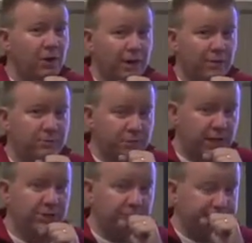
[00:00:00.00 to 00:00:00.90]
how to
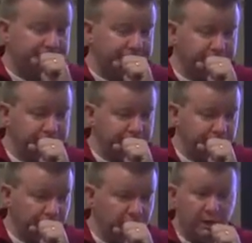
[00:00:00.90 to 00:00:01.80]
change it.
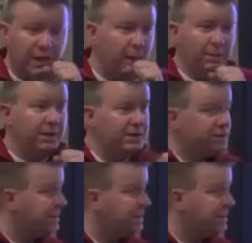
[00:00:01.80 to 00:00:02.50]
Because the